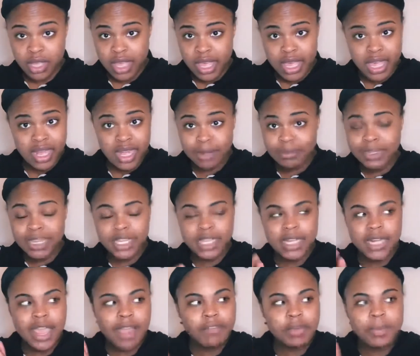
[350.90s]
and I'm telling
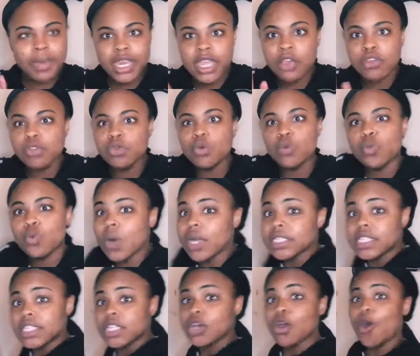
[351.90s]
everybody else who wants
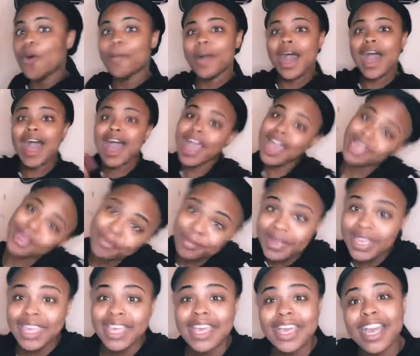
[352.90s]
to go behind
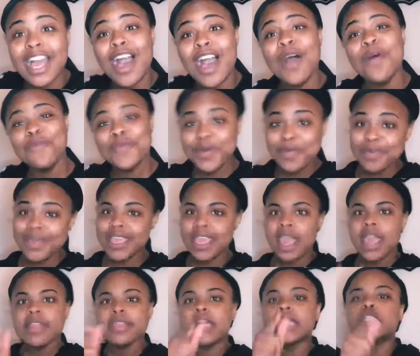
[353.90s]
me and come with me
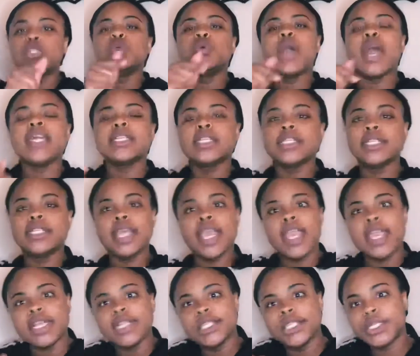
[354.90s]
that you guys can take
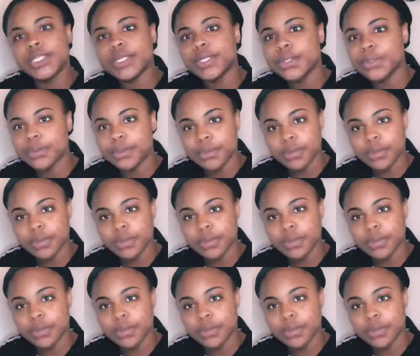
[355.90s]
it too,